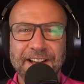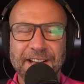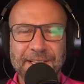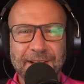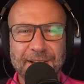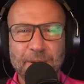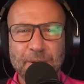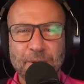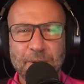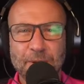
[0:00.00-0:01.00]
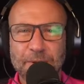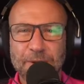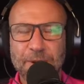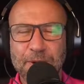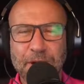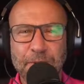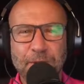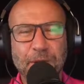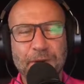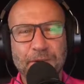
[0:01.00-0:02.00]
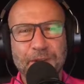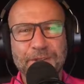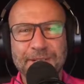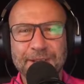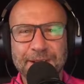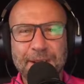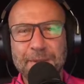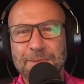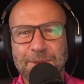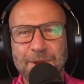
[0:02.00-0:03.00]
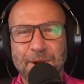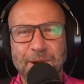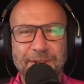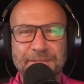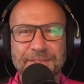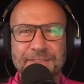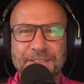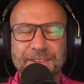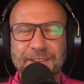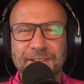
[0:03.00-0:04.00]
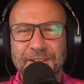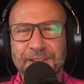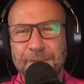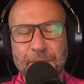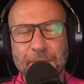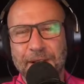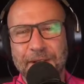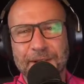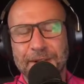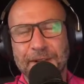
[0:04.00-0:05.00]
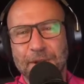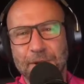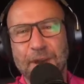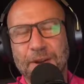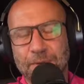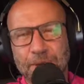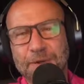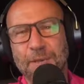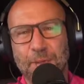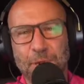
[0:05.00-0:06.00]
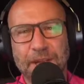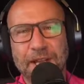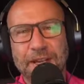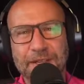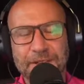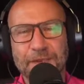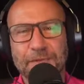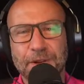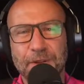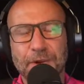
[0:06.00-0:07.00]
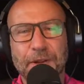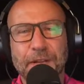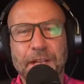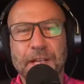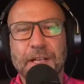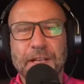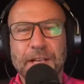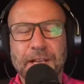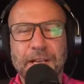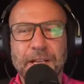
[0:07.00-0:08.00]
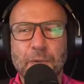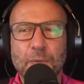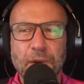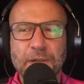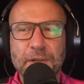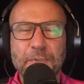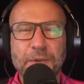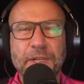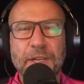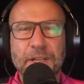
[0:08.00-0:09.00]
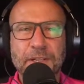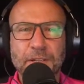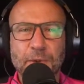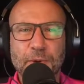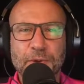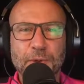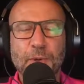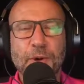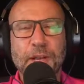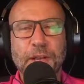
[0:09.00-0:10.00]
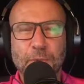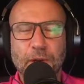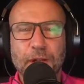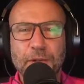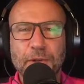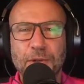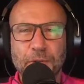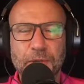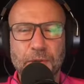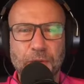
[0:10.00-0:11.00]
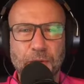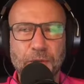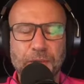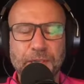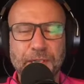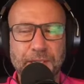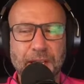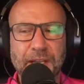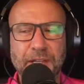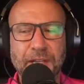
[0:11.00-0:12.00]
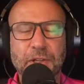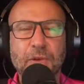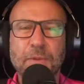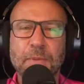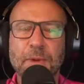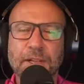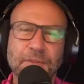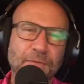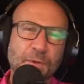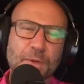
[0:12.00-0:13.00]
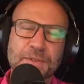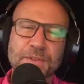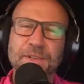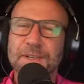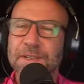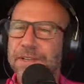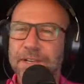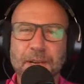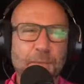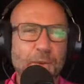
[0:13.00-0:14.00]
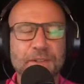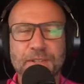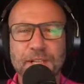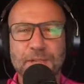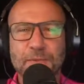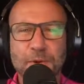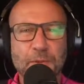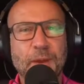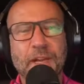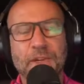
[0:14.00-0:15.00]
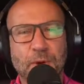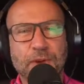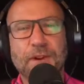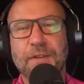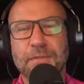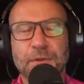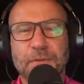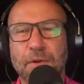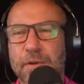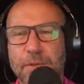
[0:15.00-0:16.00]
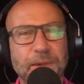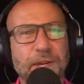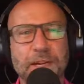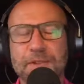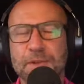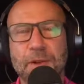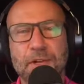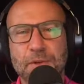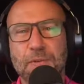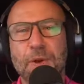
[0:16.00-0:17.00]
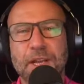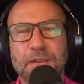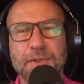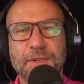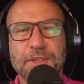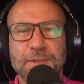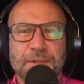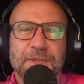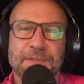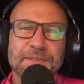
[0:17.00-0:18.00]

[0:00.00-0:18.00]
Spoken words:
until you come across a glimpse of maybe like a thread where you start pulling and start figuring out. What in particular did you enjoy while you did that? And do you remember the first couple incidents where you managed to uncover vulnerabilities or managed to break into systems?